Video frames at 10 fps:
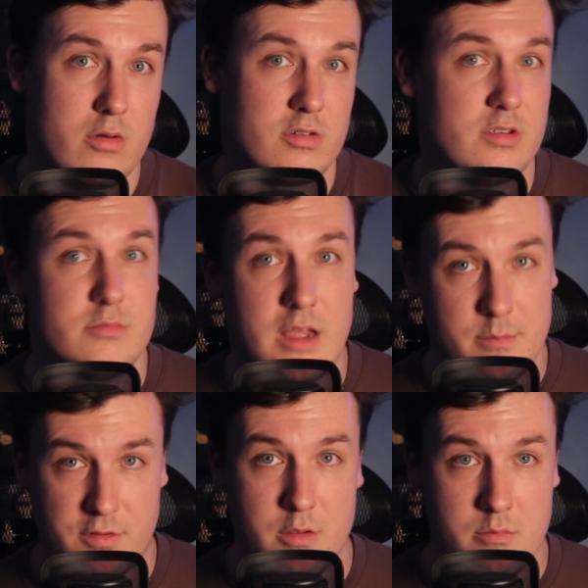sometime
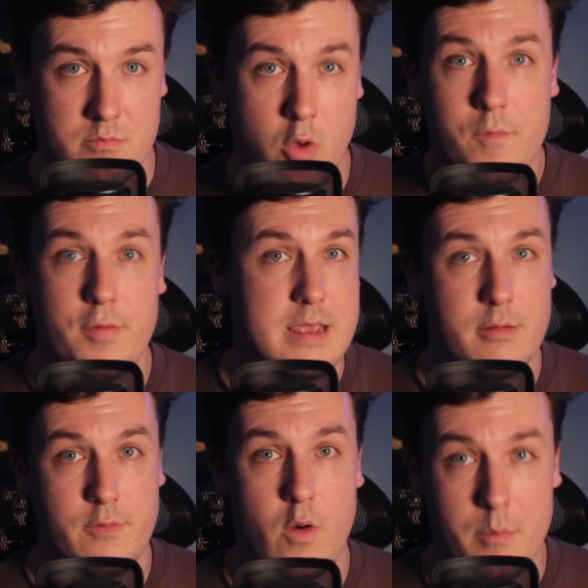soon. Hopefully
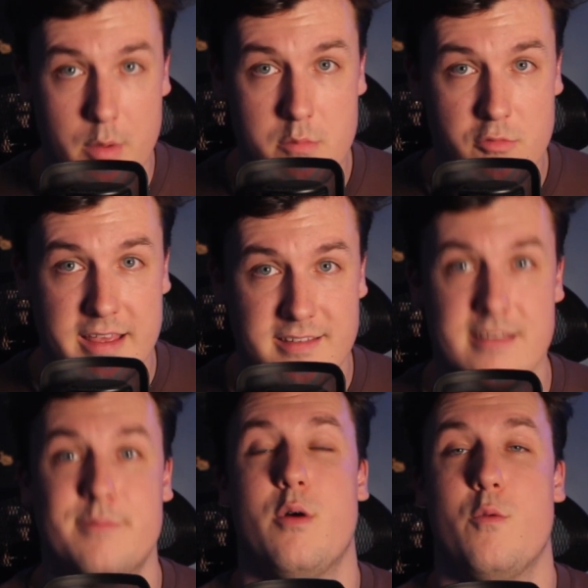before Boom releases,
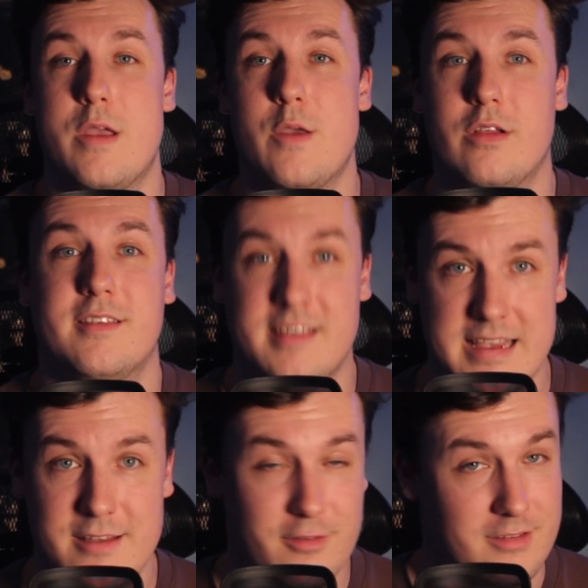but we will see.
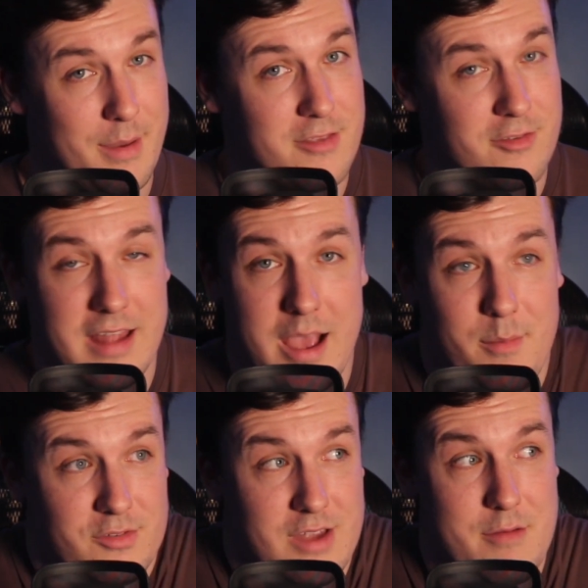Just depends on how
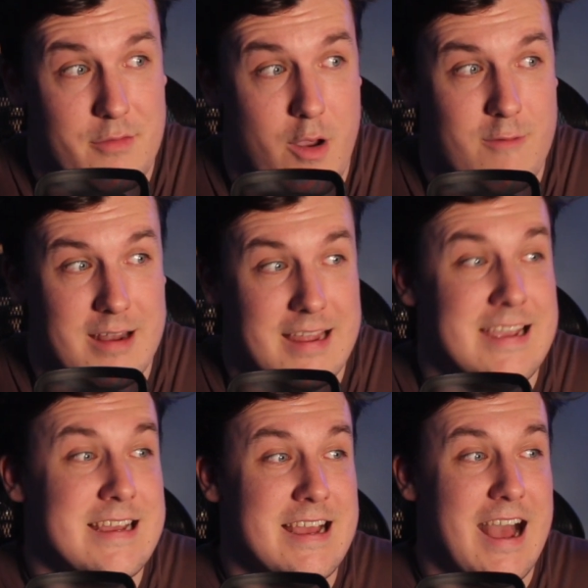much time I've got, really.
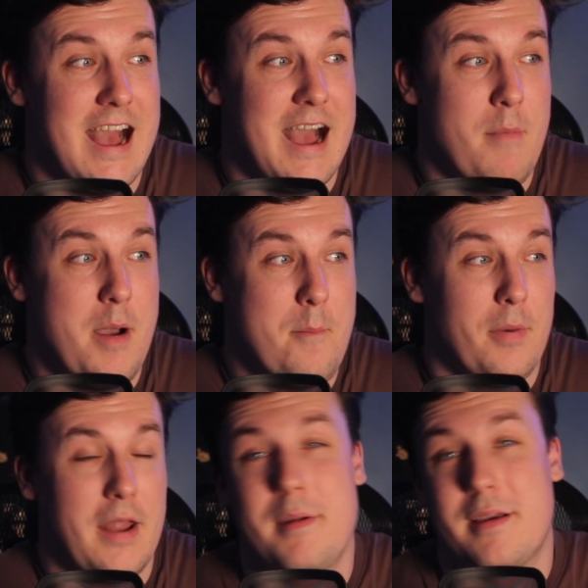But
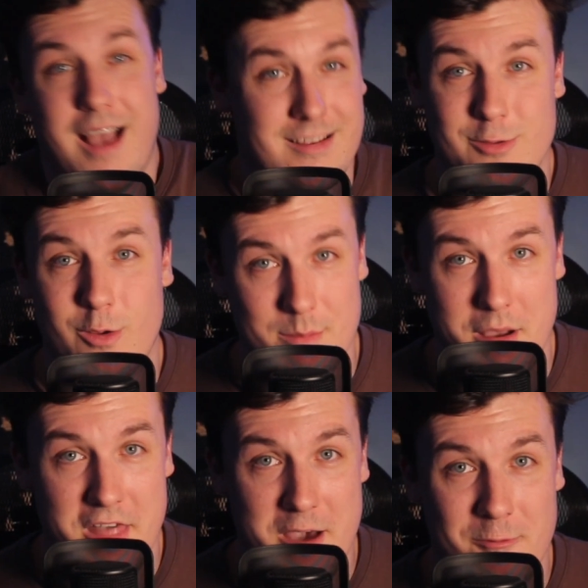I'm excited to talk
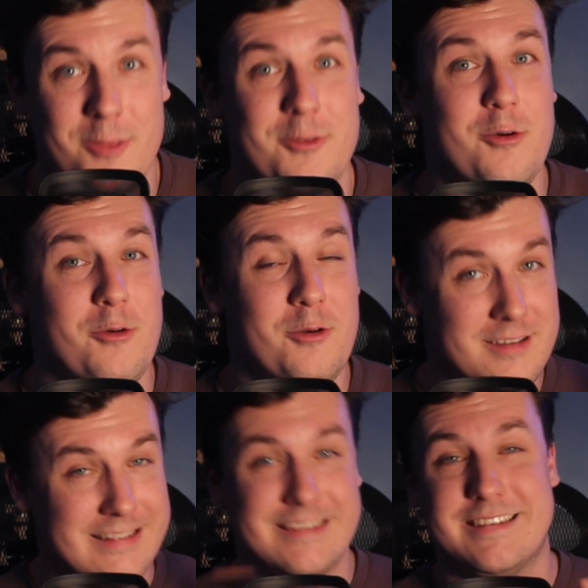about that one, so
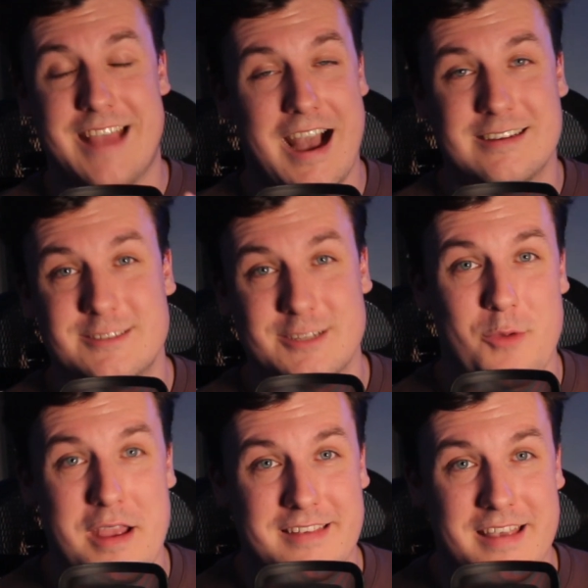yeah, just
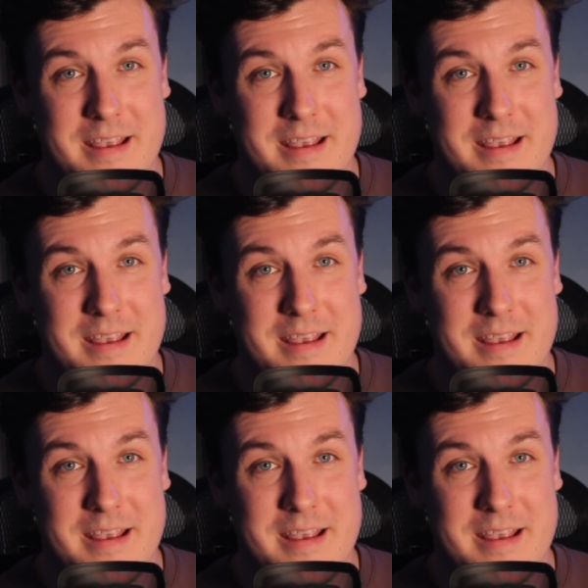wait and see.